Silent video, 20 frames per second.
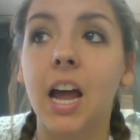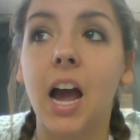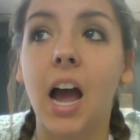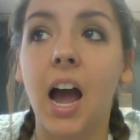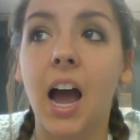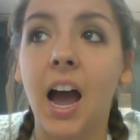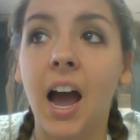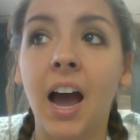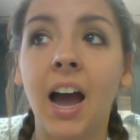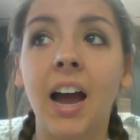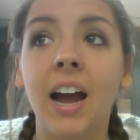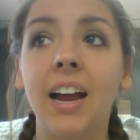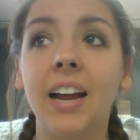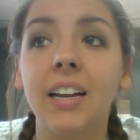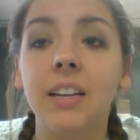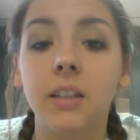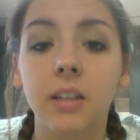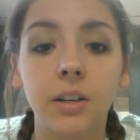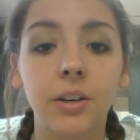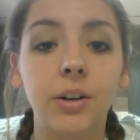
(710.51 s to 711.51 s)
I
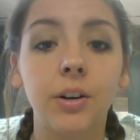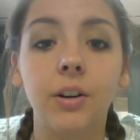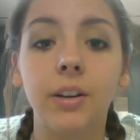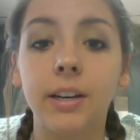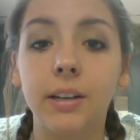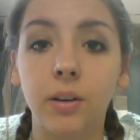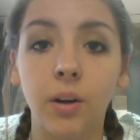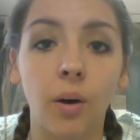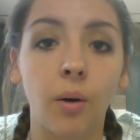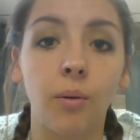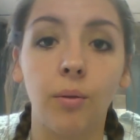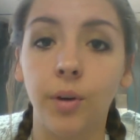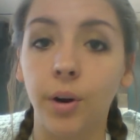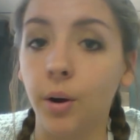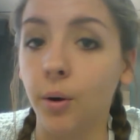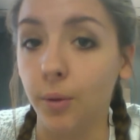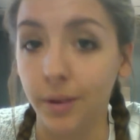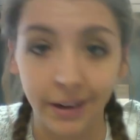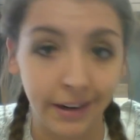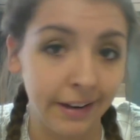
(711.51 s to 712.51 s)
literally don't know
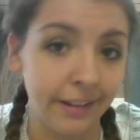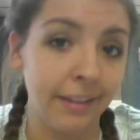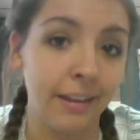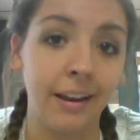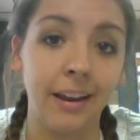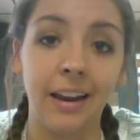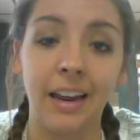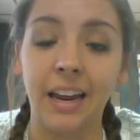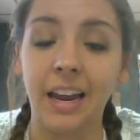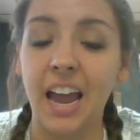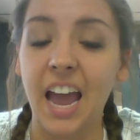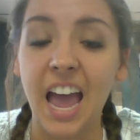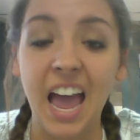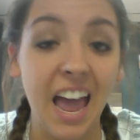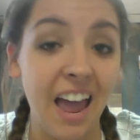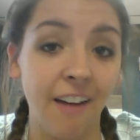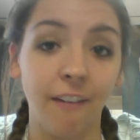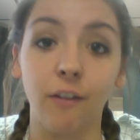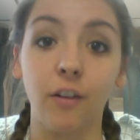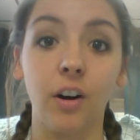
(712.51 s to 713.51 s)
anything
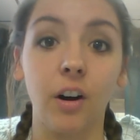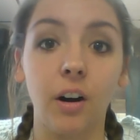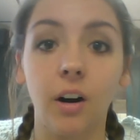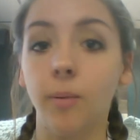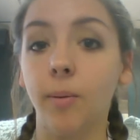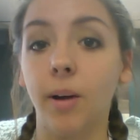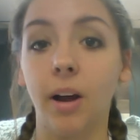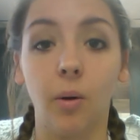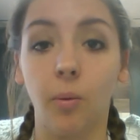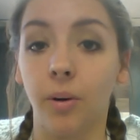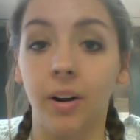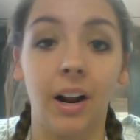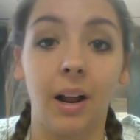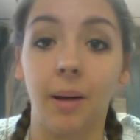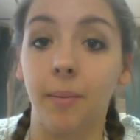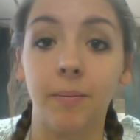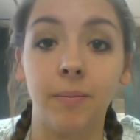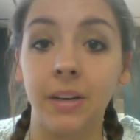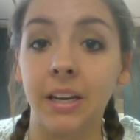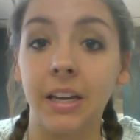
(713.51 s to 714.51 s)
ever about what
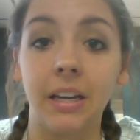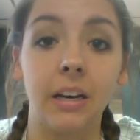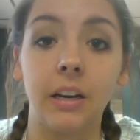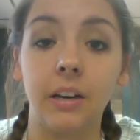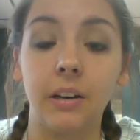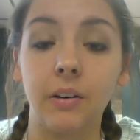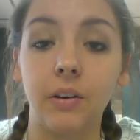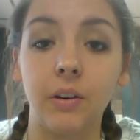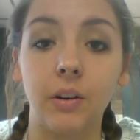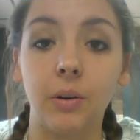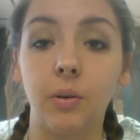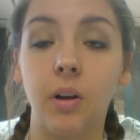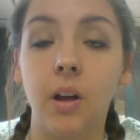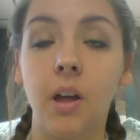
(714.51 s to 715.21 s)
I'm getting into.